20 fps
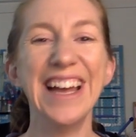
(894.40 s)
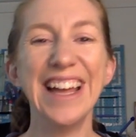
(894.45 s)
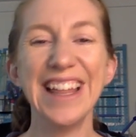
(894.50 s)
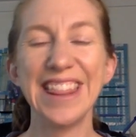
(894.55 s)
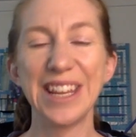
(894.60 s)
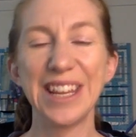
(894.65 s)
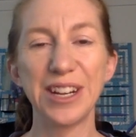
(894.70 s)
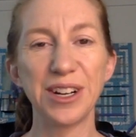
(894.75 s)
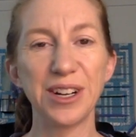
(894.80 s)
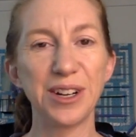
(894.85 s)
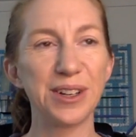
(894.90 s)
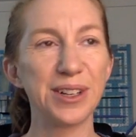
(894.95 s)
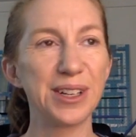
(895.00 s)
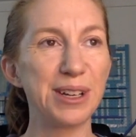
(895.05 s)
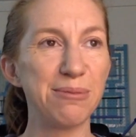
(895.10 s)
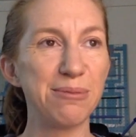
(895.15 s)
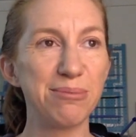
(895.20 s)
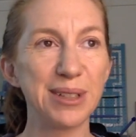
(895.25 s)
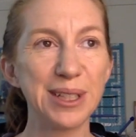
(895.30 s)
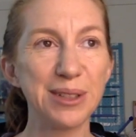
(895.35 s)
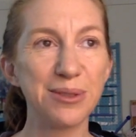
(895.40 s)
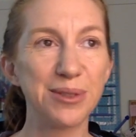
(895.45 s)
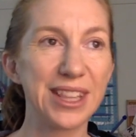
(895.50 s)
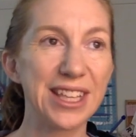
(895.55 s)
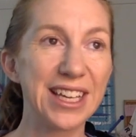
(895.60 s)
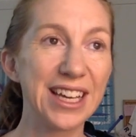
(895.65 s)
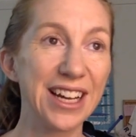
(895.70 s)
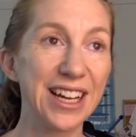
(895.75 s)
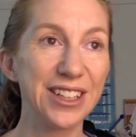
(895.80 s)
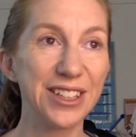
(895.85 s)
that are complete
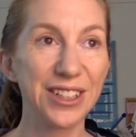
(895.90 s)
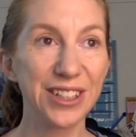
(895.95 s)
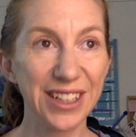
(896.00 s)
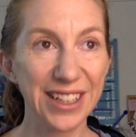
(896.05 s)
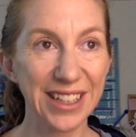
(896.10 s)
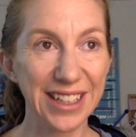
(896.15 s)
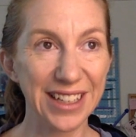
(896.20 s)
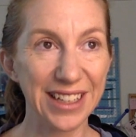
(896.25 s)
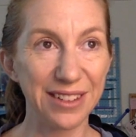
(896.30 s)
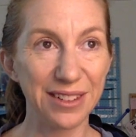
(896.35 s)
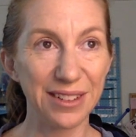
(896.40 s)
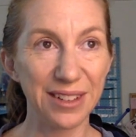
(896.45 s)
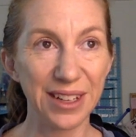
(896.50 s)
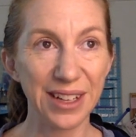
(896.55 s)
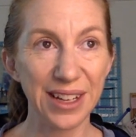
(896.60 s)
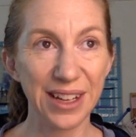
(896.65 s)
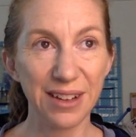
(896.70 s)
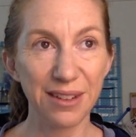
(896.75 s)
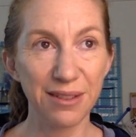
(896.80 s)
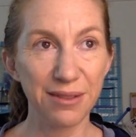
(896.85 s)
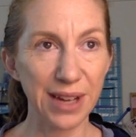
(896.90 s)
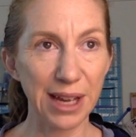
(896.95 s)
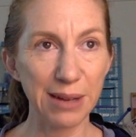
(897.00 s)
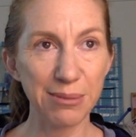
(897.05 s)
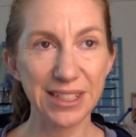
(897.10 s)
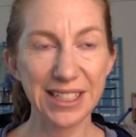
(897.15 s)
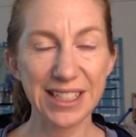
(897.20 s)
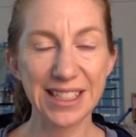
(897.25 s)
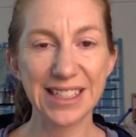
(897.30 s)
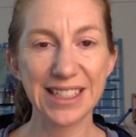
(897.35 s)
with color and
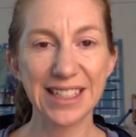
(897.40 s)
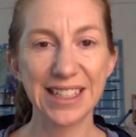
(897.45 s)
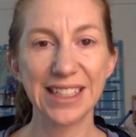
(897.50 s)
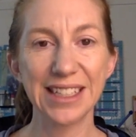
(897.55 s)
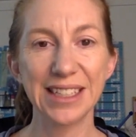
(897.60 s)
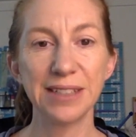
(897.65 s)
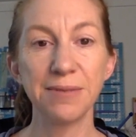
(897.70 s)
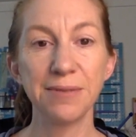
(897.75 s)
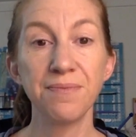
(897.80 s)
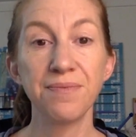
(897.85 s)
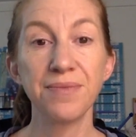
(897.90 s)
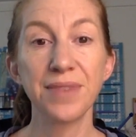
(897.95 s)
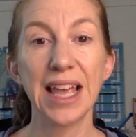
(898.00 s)
fabric design.